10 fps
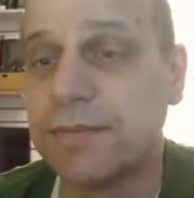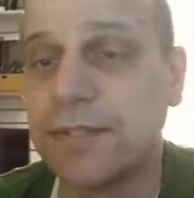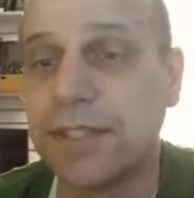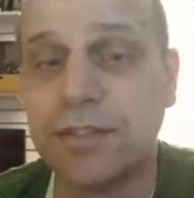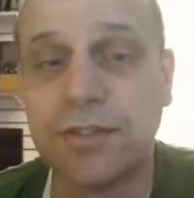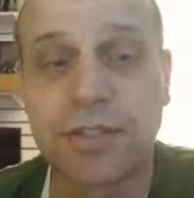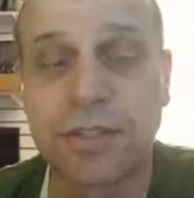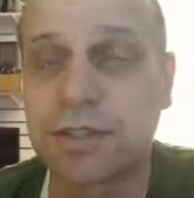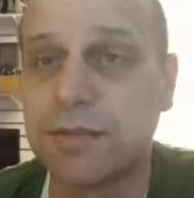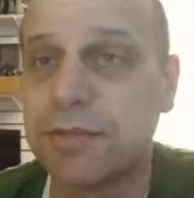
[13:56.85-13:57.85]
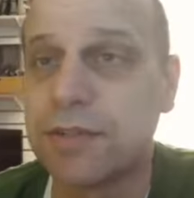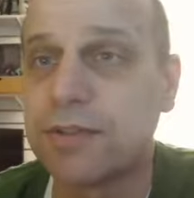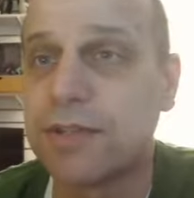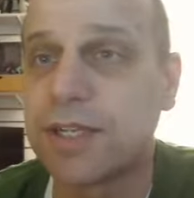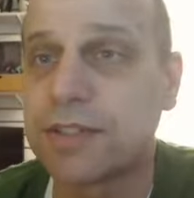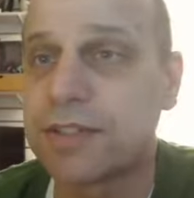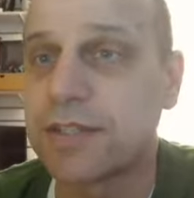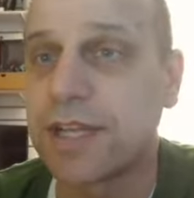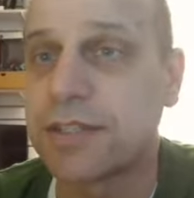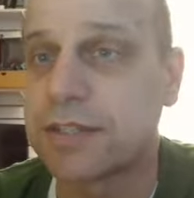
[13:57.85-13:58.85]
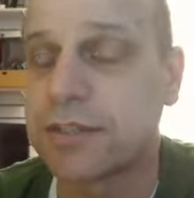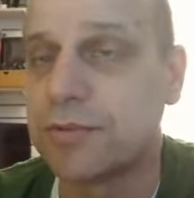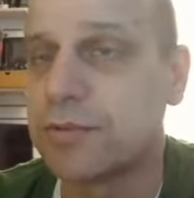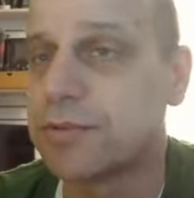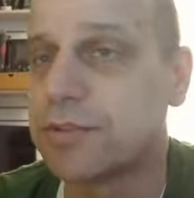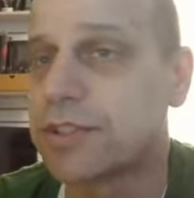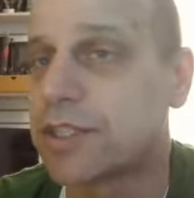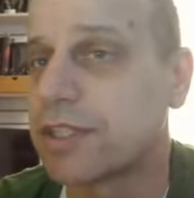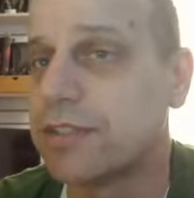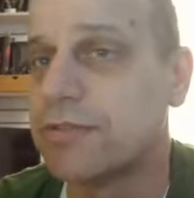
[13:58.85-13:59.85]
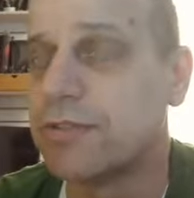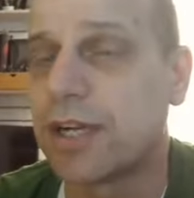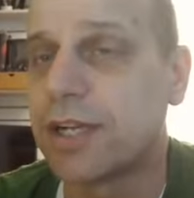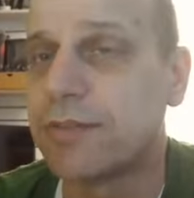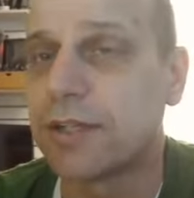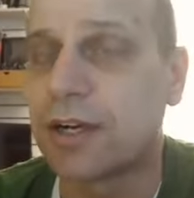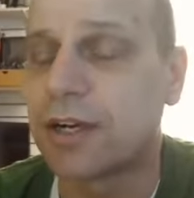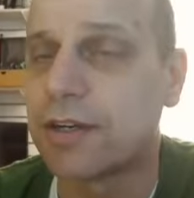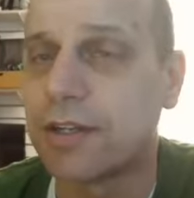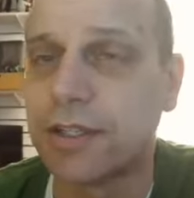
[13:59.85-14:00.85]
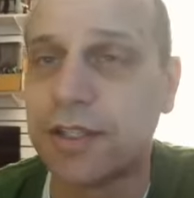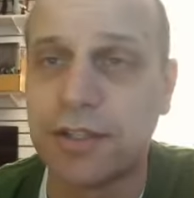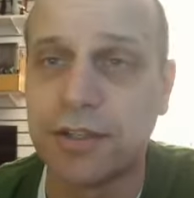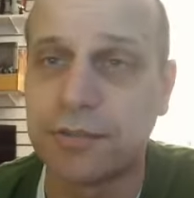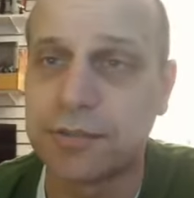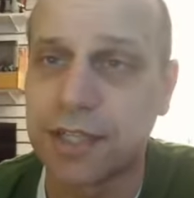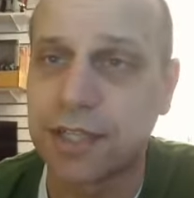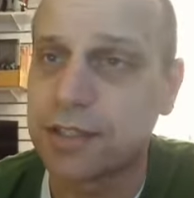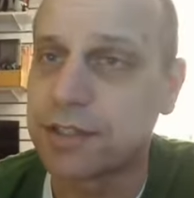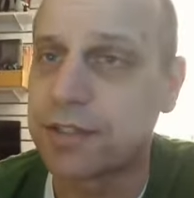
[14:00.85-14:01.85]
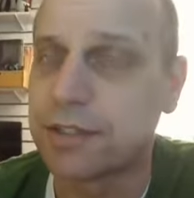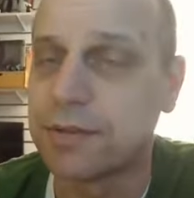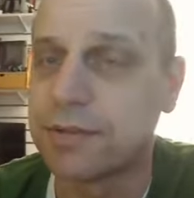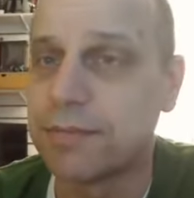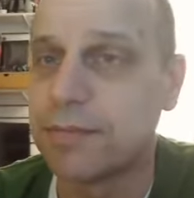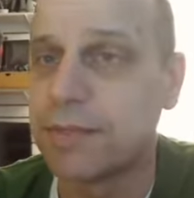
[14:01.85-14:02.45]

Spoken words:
They use their computer as a tool, just like you drive your car and then, send it to the